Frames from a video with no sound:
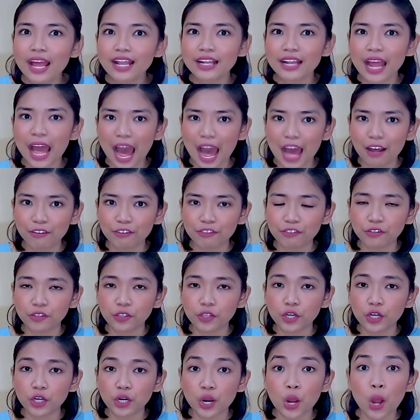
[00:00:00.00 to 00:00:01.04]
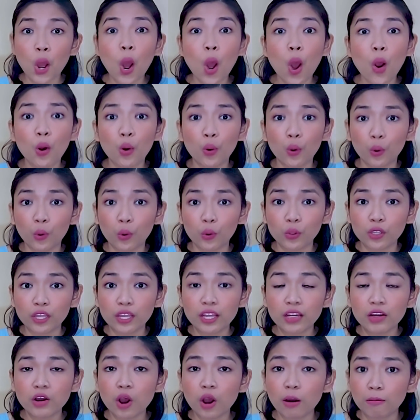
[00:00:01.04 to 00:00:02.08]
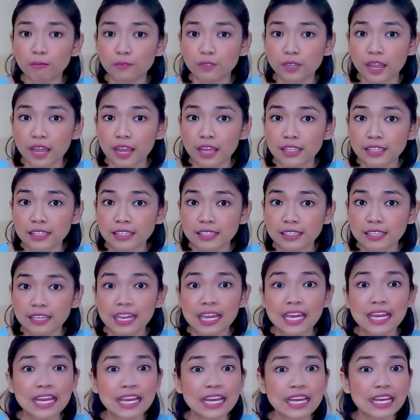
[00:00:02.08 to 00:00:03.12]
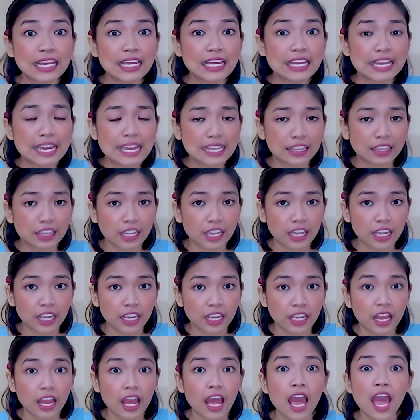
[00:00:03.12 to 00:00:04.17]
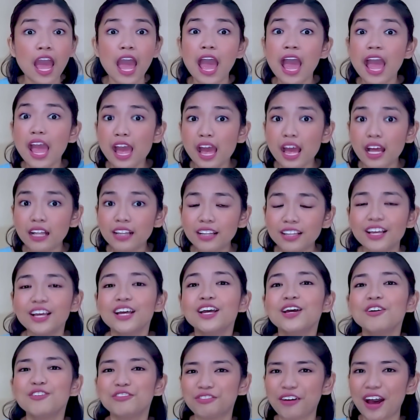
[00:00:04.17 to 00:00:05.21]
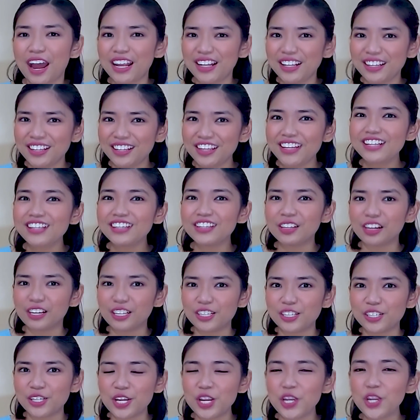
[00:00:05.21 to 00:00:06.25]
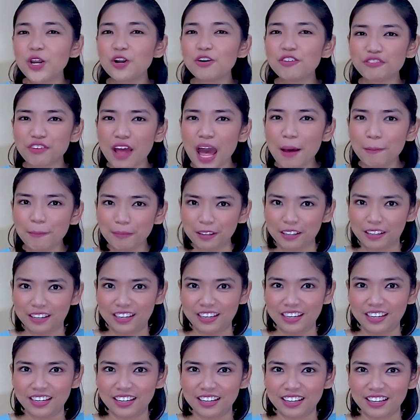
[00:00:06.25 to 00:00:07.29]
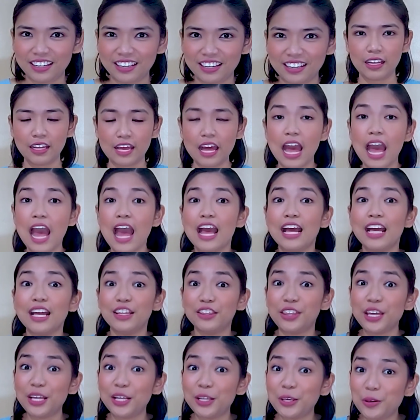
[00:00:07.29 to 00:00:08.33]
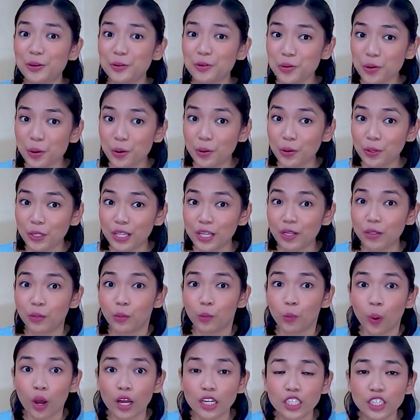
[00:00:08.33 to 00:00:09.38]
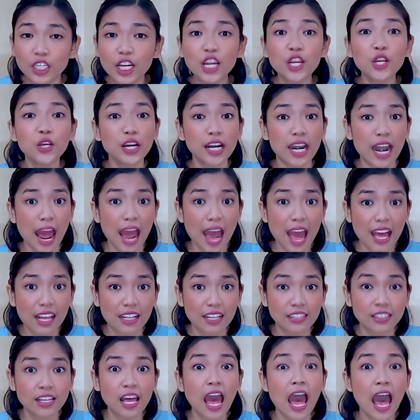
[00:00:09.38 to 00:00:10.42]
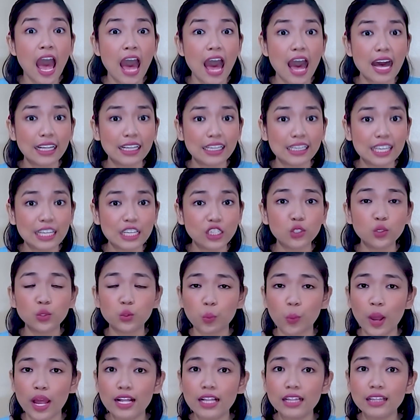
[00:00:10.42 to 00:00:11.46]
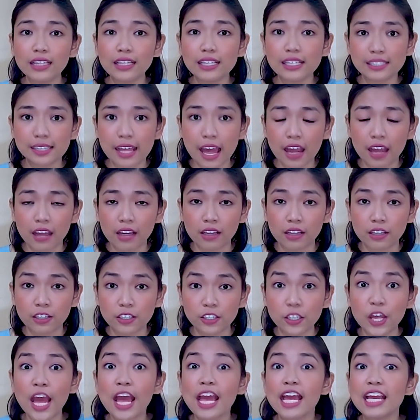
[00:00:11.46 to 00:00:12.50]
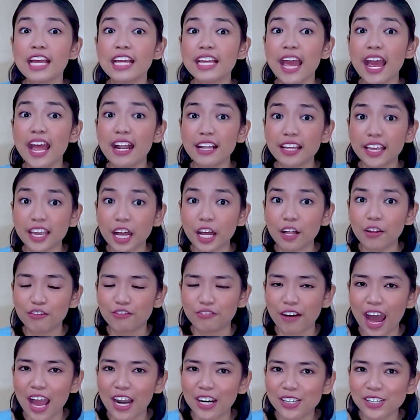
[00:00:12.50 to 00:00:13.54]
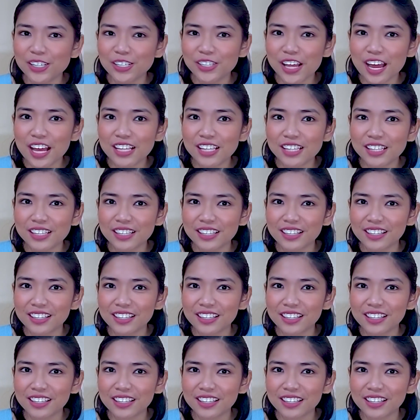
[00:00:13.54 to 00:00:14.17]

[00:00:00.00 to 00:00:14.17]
and after holding objects, eating, and finally touching your family. Did you know that washing your hands at least 20 seconds can kill viruses?